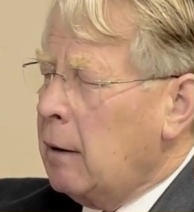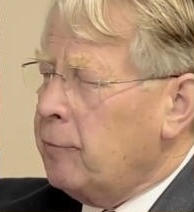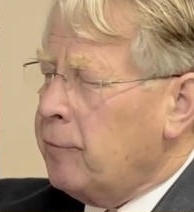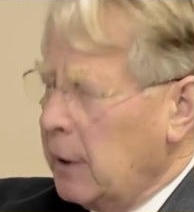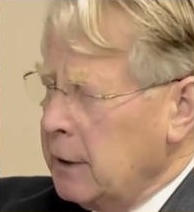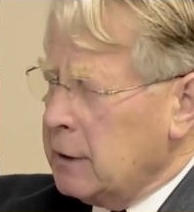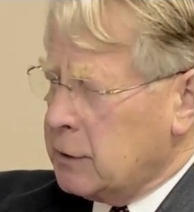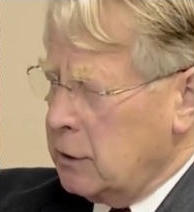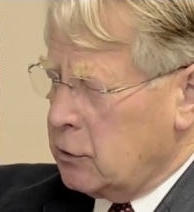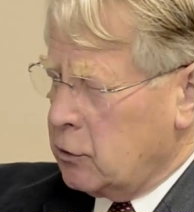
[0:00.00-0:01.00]
find a
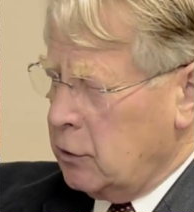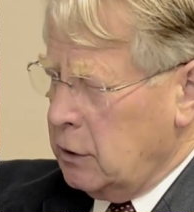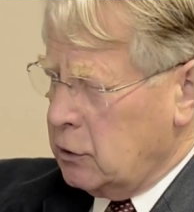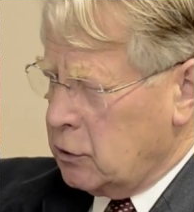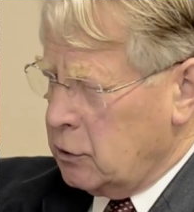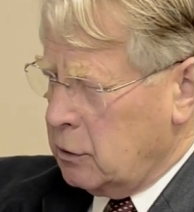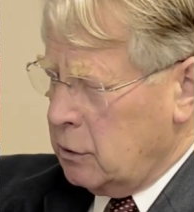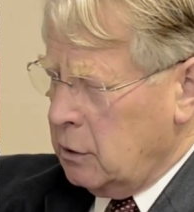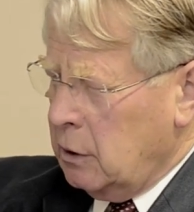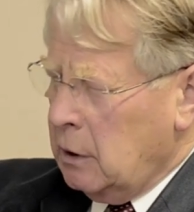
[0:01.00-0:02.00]

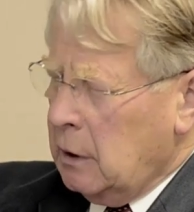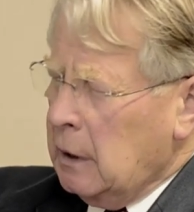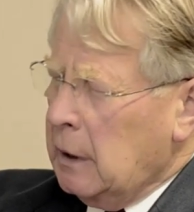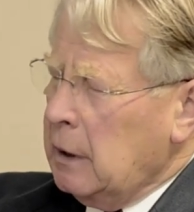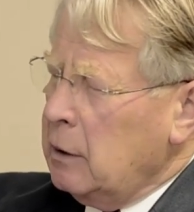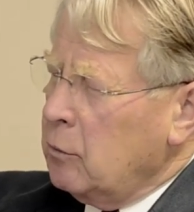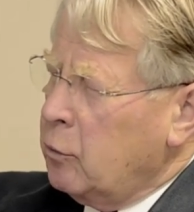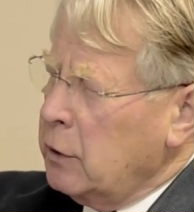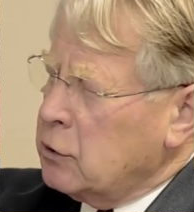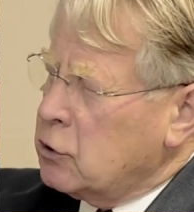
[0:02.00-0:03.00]
situation in
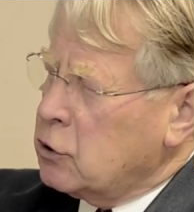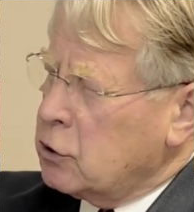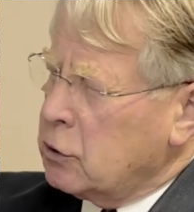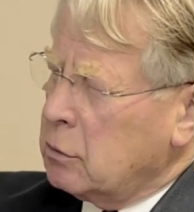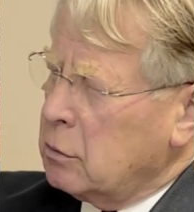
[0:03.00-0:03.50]
which